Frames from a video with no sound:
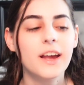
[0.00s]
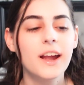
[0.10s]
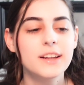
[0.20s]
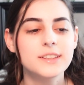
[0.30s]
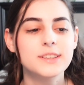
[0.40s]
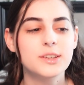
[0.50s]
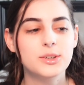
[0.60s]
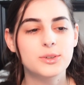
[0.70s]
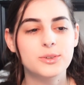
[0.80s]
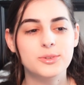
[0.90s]
And
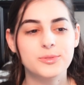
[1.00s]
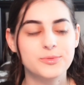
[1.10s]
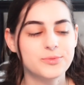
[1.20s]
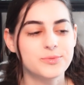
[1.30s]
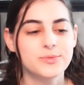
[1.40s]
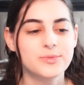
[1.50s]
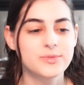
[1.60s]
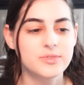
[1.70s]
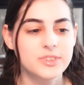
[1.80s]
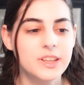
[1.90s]
so
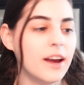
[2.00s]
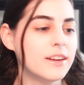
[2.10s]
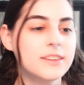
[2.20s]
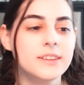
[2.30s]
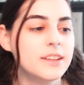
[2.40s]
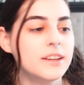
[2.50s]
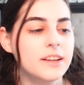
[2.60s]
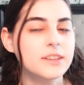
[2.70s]
yeah, then I